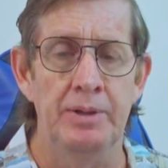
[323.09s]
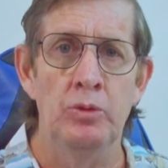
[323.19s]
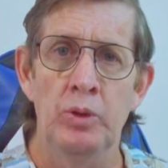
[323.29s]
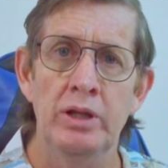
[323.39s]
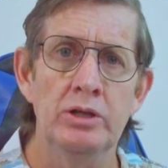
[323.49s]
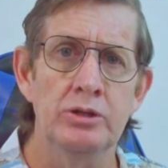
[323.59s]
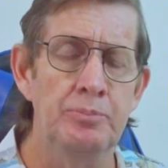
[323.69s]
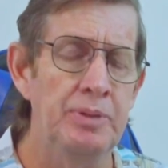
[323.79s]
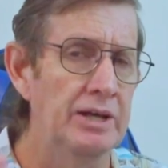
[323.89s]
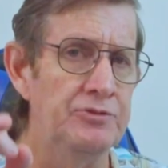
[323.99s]
When I got to
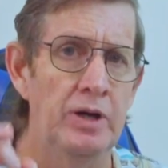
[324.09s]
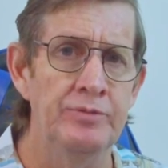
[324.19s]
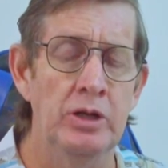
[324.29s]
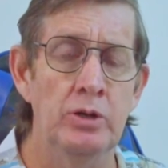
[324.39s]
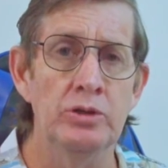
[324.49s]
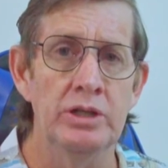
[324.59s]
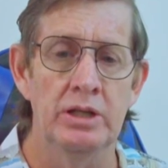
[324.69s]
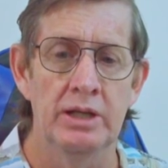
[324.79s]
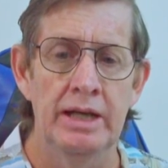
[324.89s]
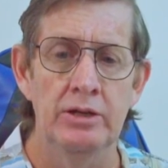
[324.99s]
plus 5 and I looked and I
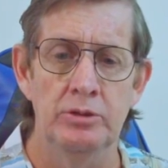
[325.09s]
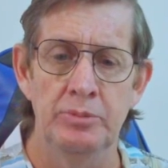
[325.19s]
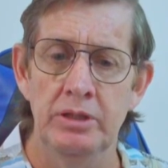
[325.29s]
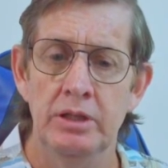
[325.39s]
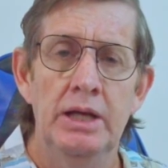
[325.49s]
like hang on a minute